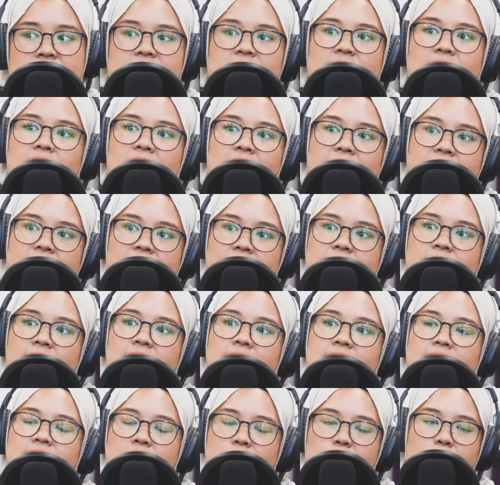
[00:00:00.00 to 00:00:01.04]
their Hari Raya. Like
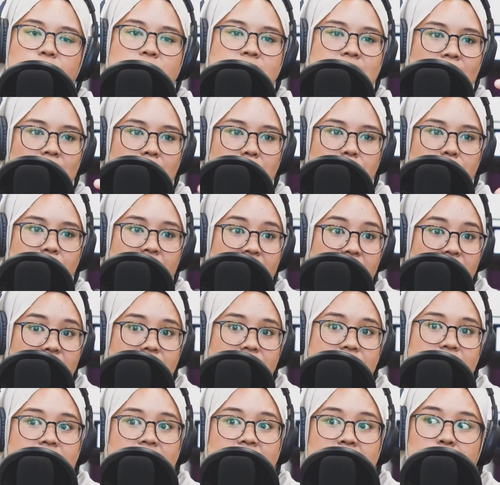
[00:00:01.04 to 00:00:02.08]
they would celebrate
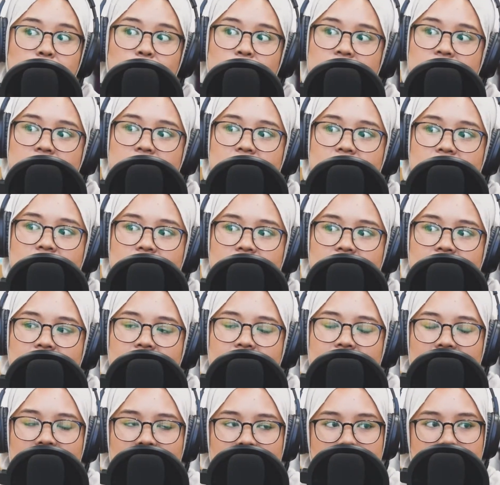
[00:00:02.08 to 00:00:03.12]
in the morning,
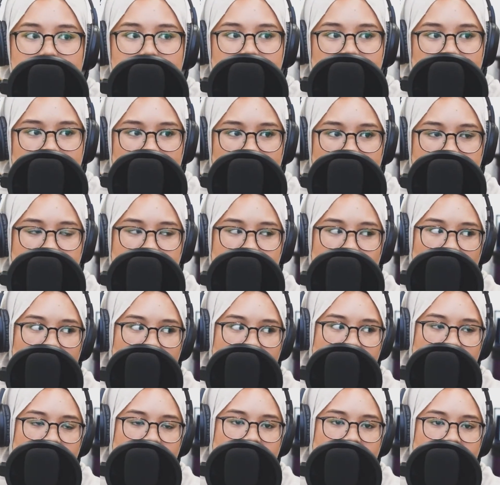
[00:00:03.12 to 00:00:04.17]
and then when it comes to like
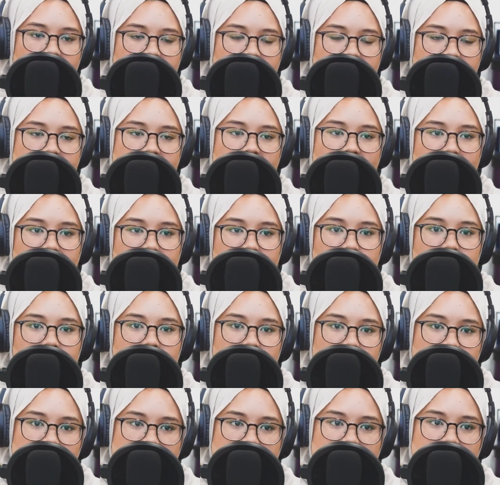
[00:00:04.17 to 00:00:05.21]
the afternoon, they would
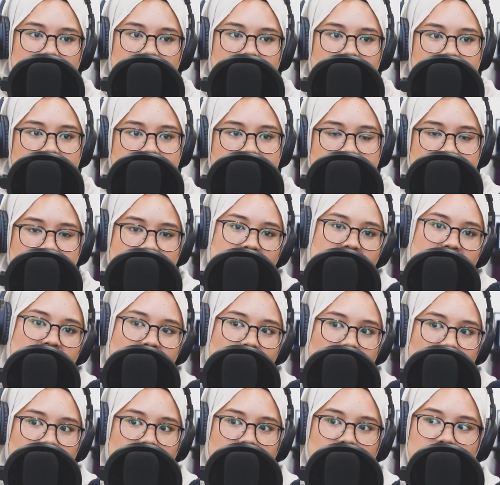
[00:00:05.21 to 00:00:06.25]
just like sit down
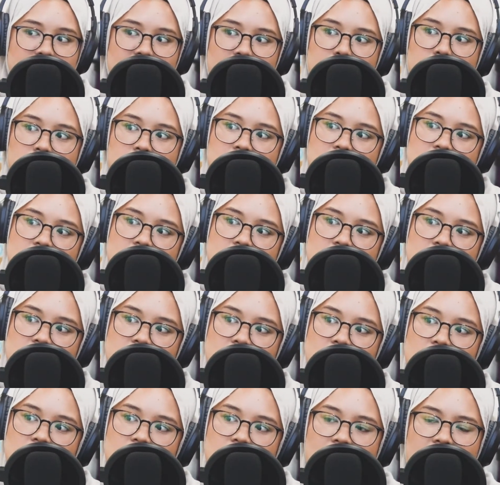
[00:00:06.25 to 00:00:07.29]
with the
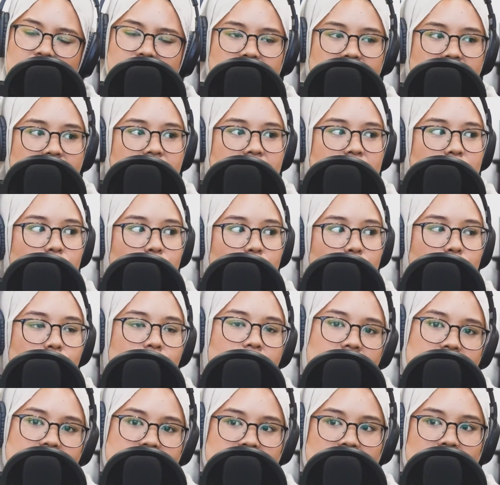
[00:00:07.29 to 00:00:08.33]
family. Nothing, no
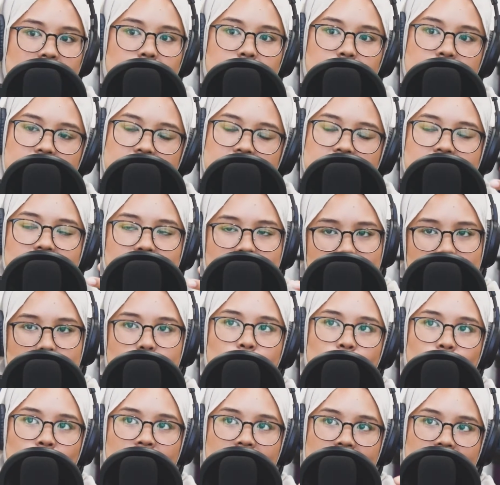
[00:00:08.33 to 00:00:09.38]
like celebrate, no
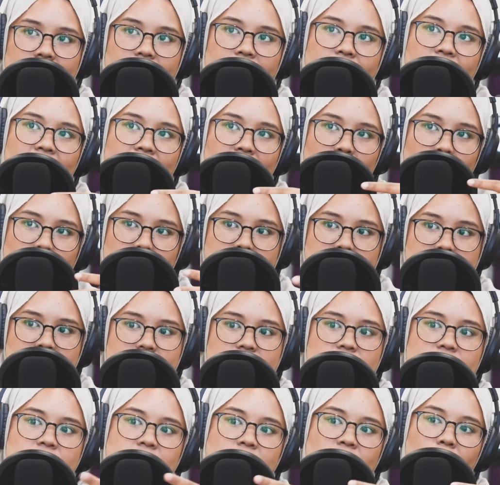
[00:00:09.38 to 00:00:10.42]
like
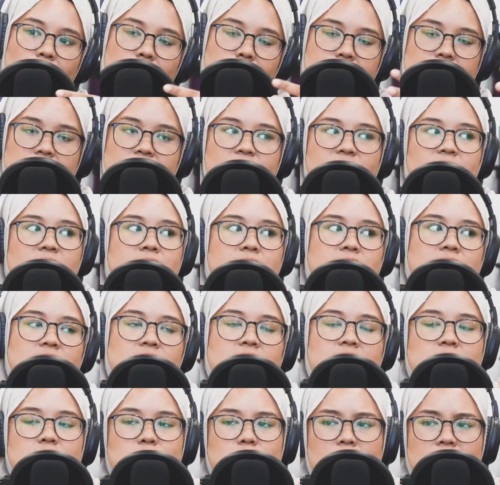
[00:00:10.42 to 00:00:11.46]
house hopping or whatever.
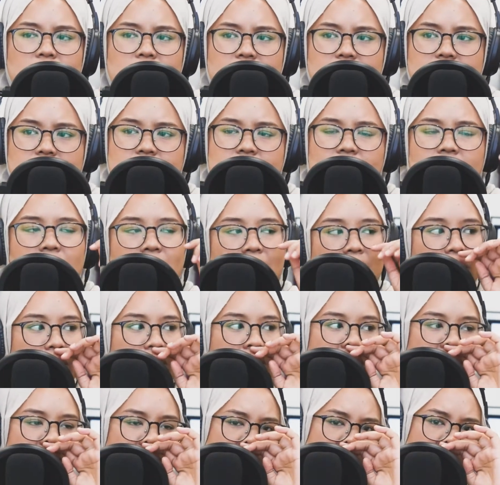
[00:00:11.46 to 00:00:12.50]
So I think it's
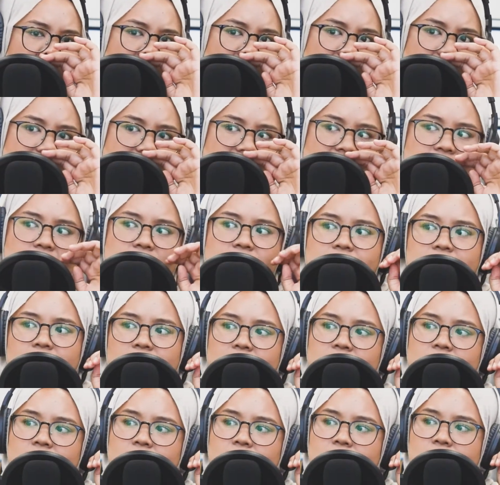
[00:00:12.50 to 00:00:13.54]
really nice. I
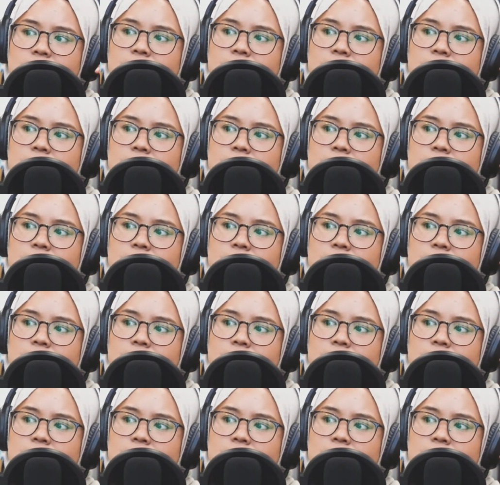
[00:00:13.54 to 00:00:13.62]
think.